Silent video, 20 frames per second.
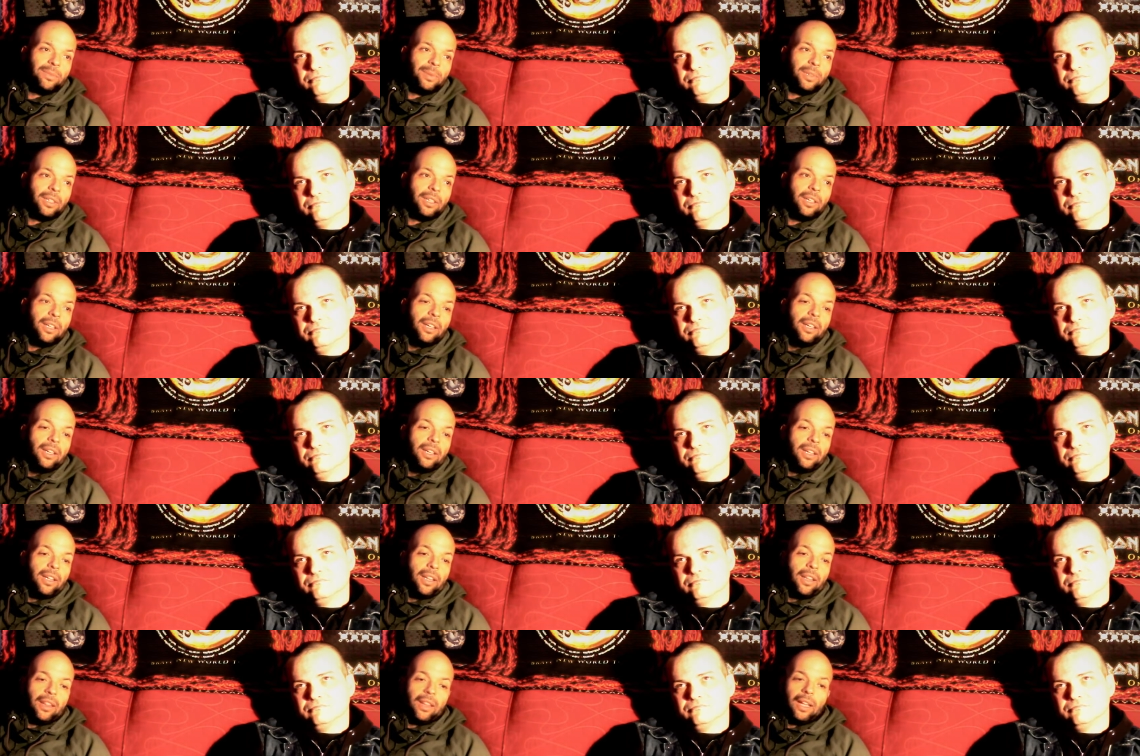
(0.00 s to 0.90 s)
Speaker 1: But
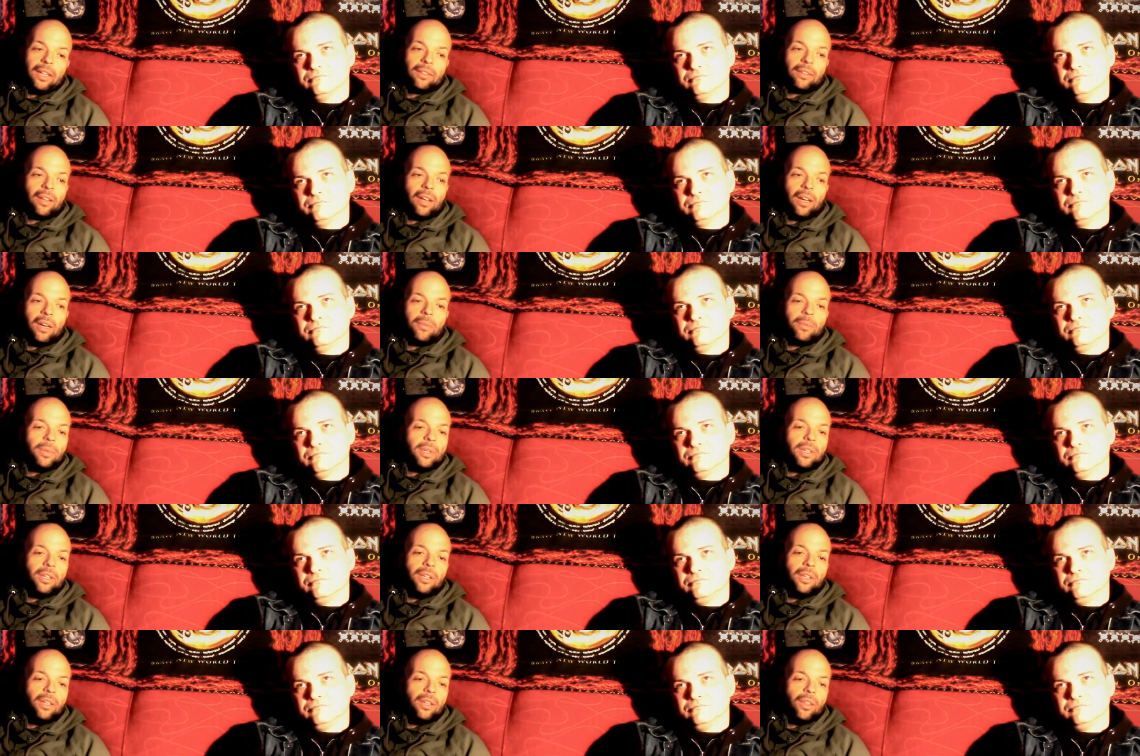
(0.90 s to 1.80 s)
that's got to
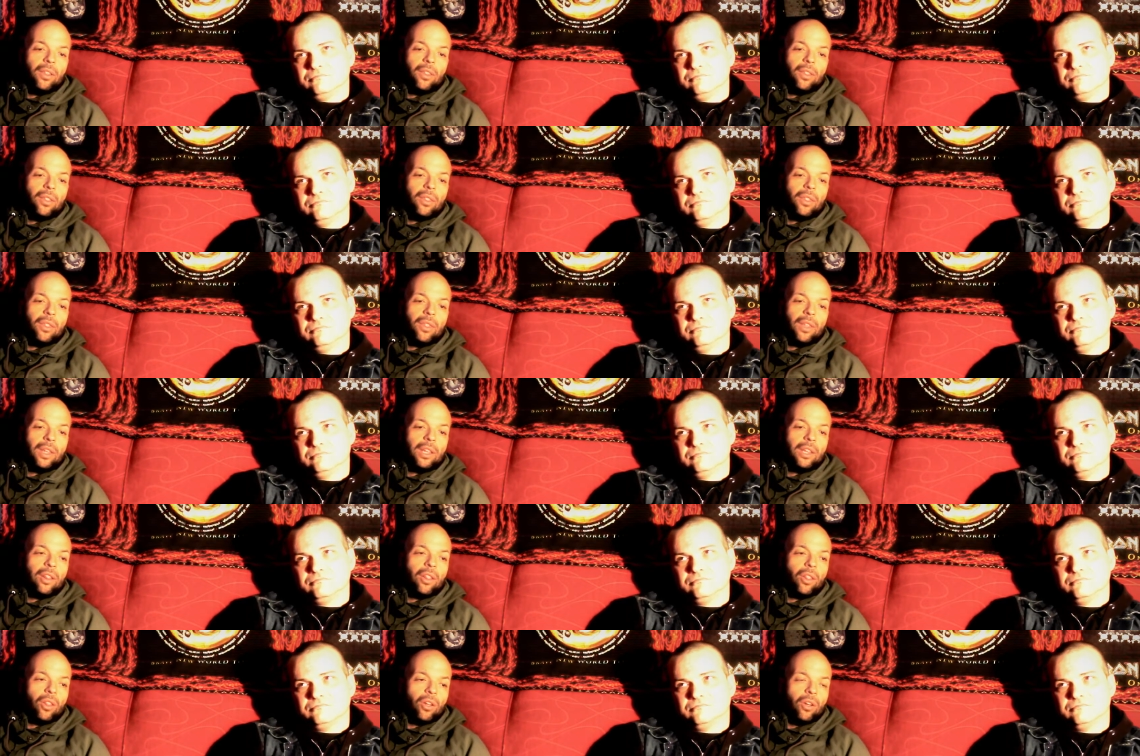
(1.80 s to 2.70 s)
be
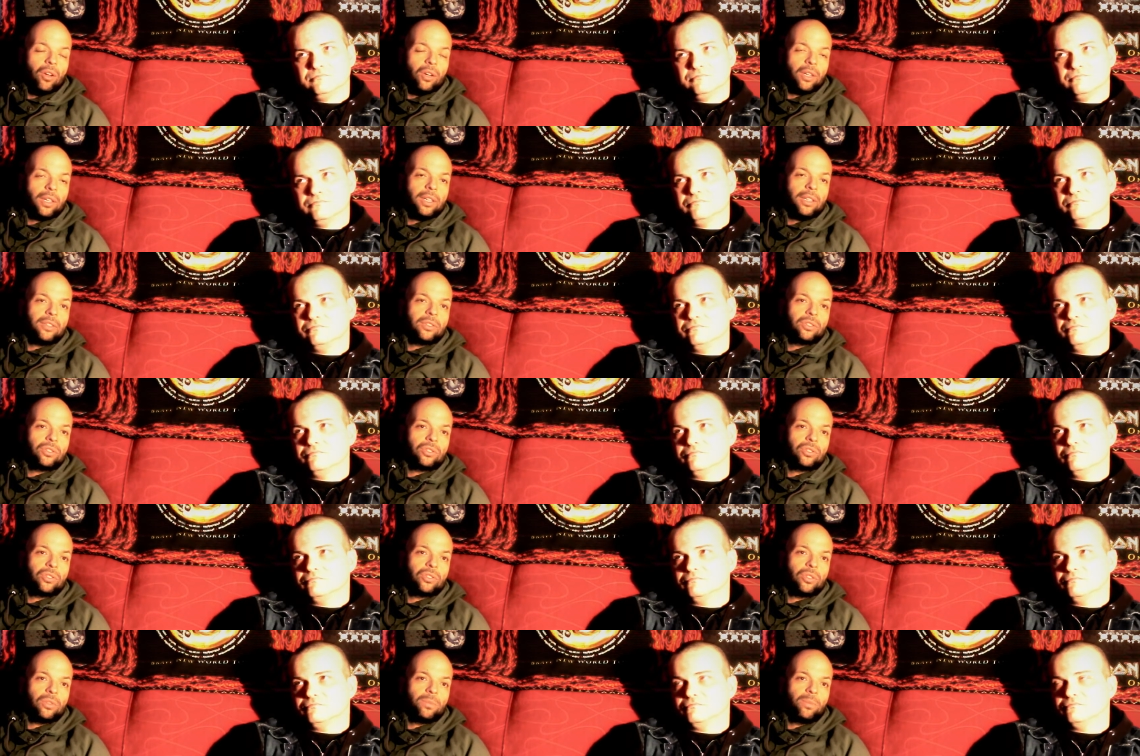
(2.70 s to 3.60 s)
the
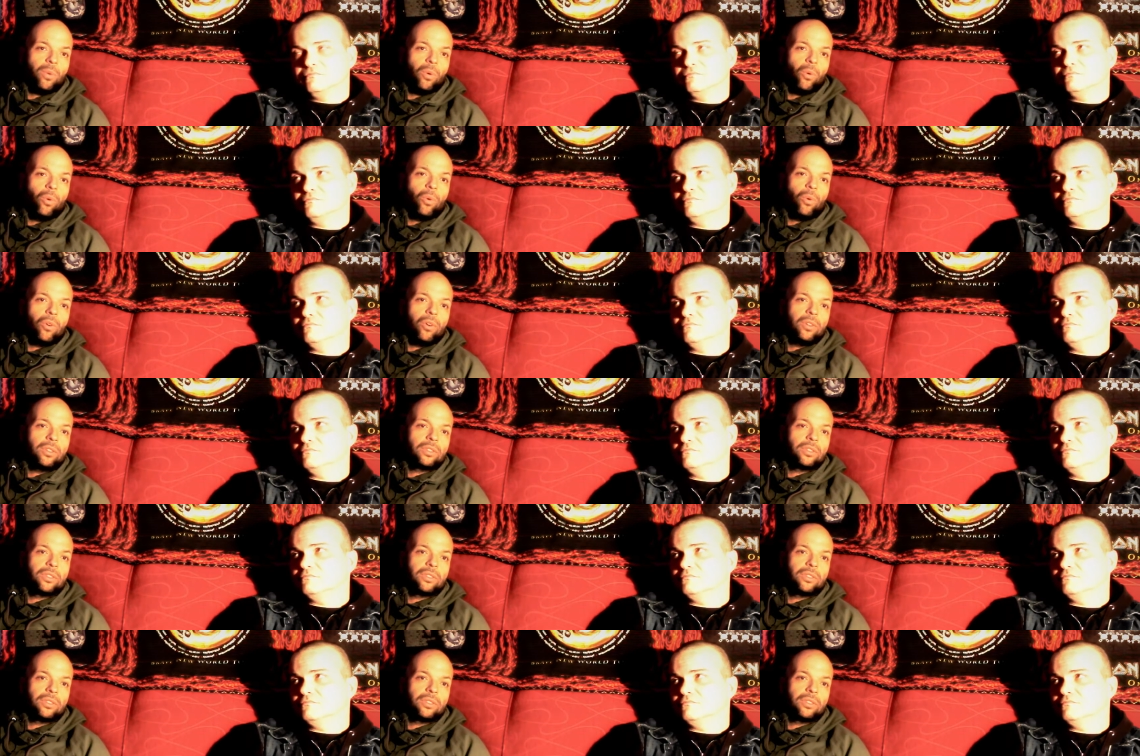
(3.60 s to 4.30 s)
longest support